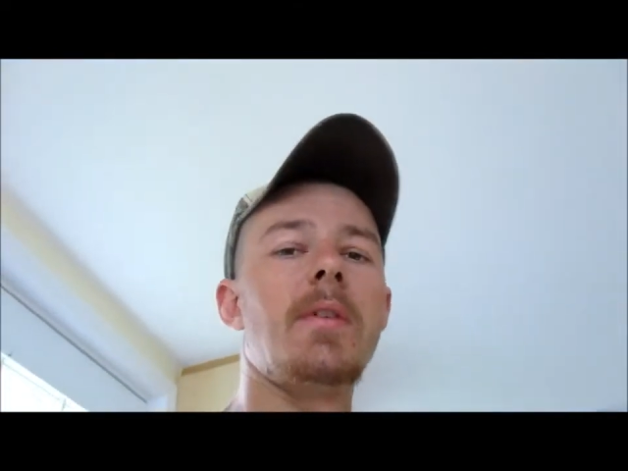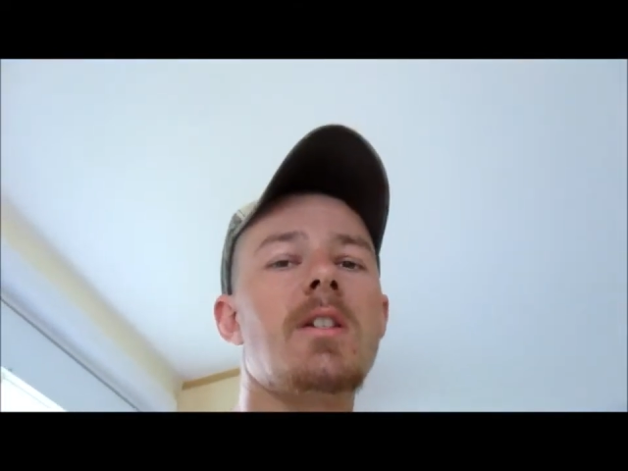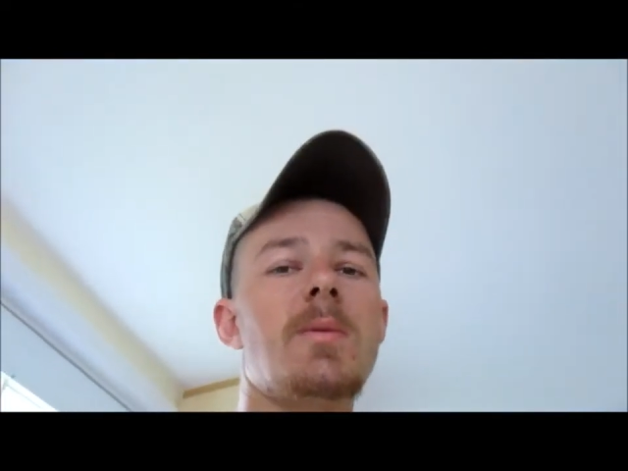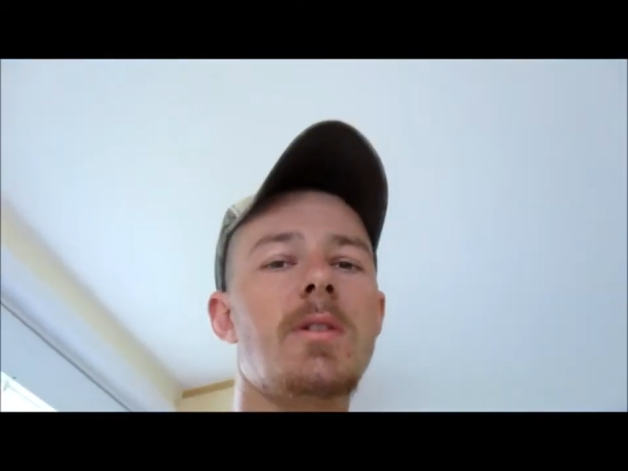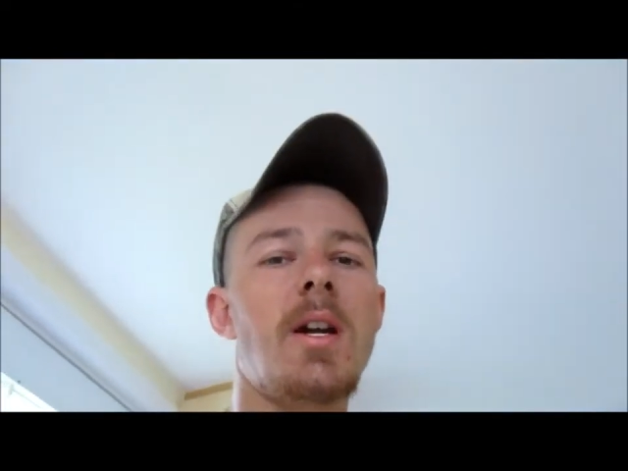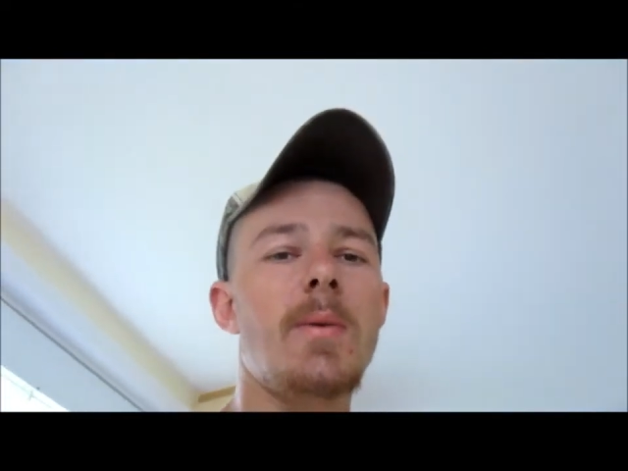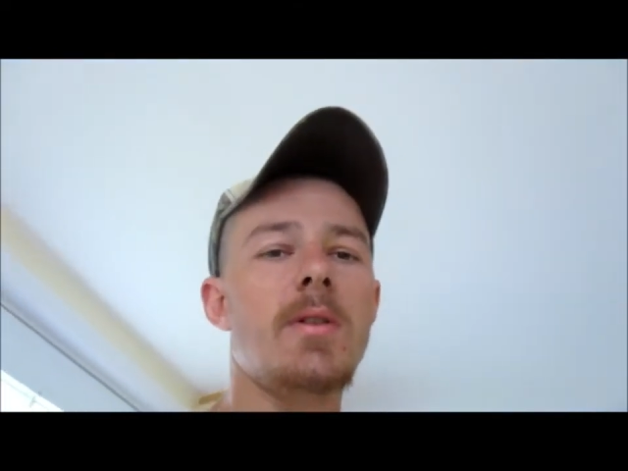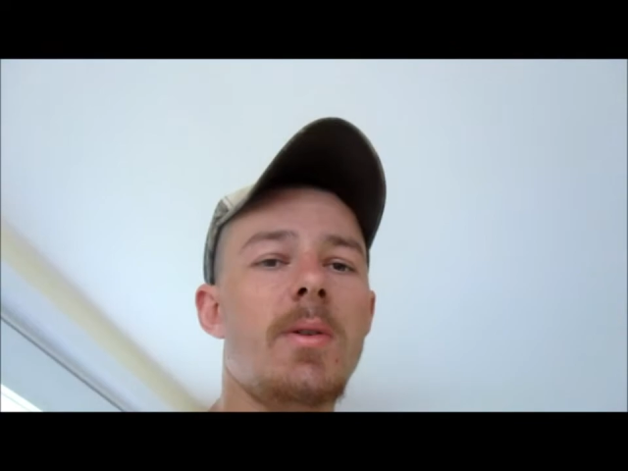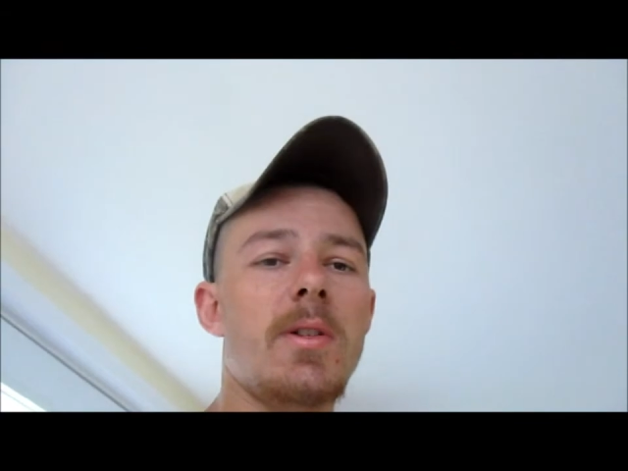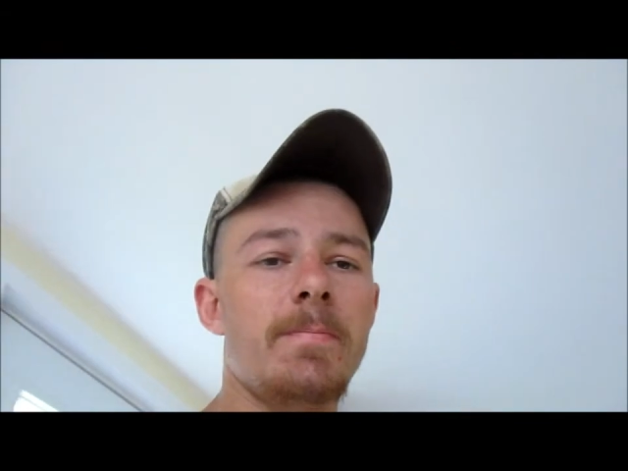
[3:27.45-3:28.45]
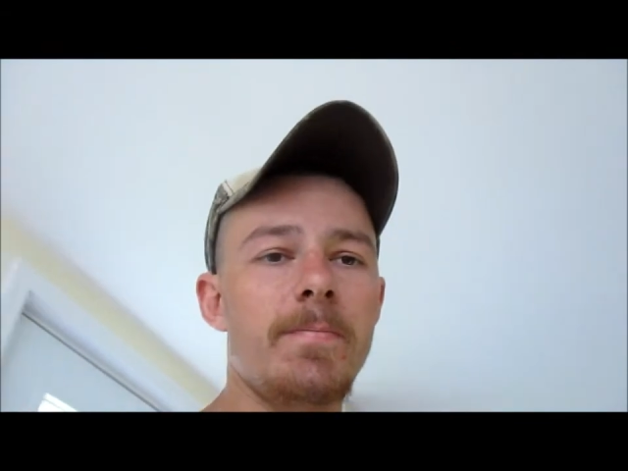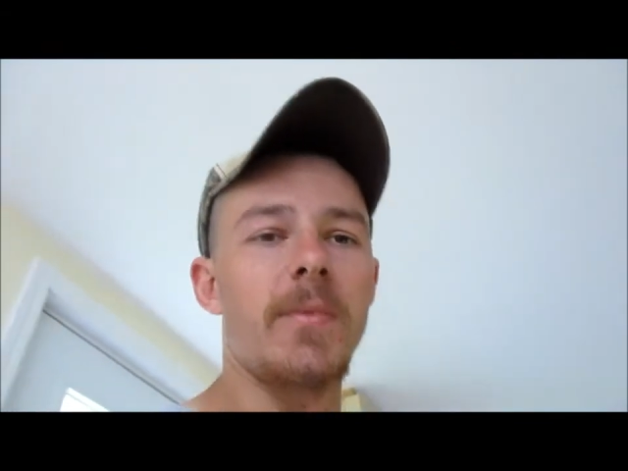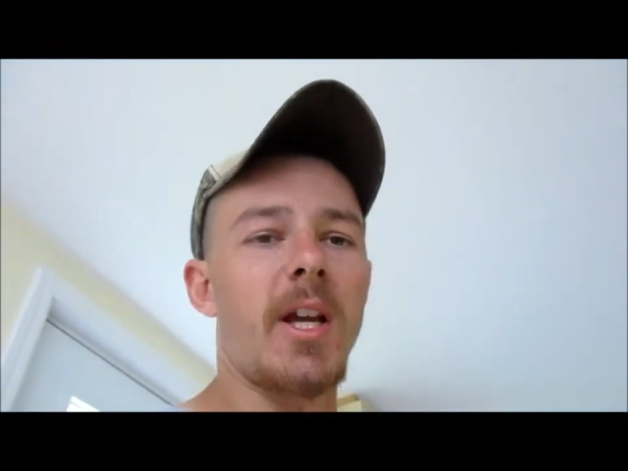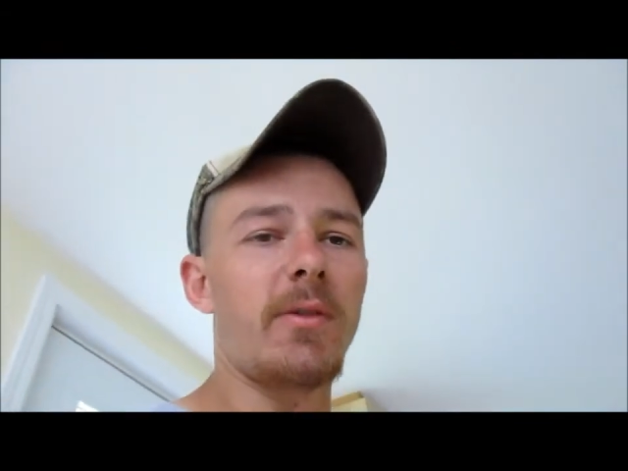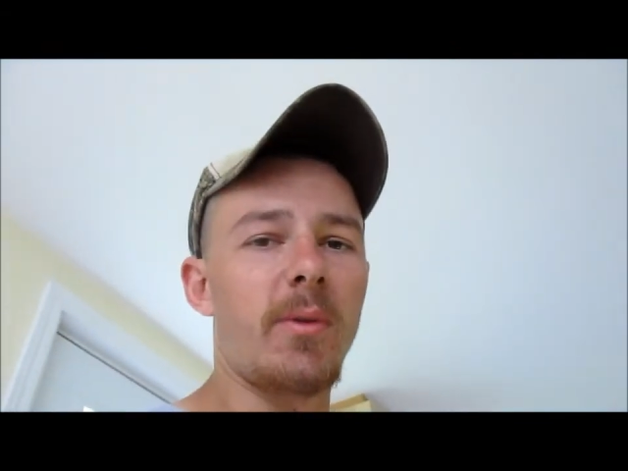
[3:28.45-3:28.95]
rate, subscribe as always.
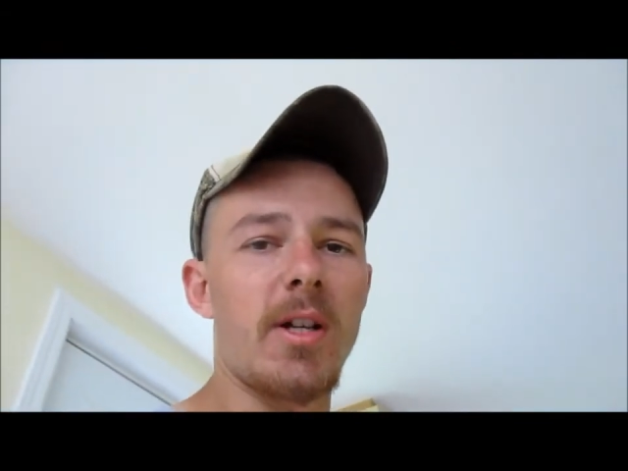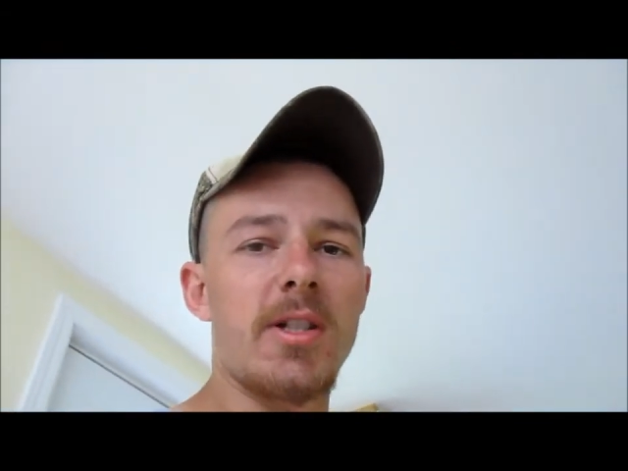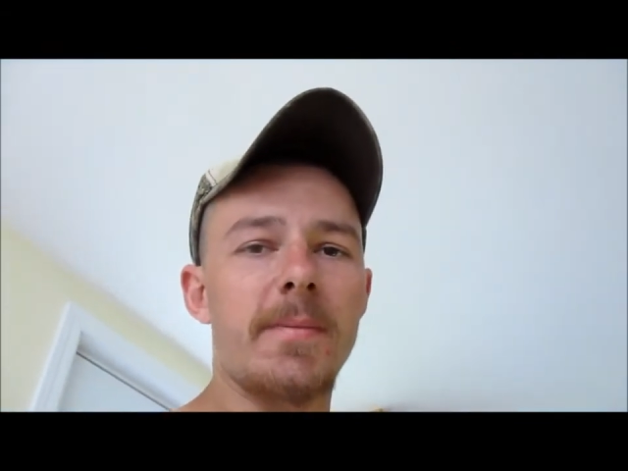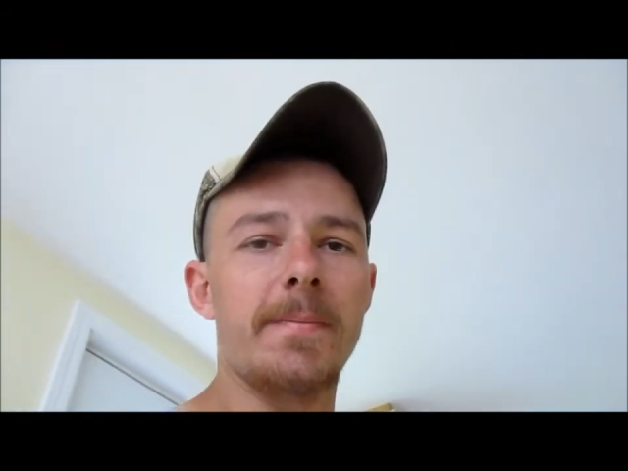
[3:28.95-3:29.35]
Thanks for watching.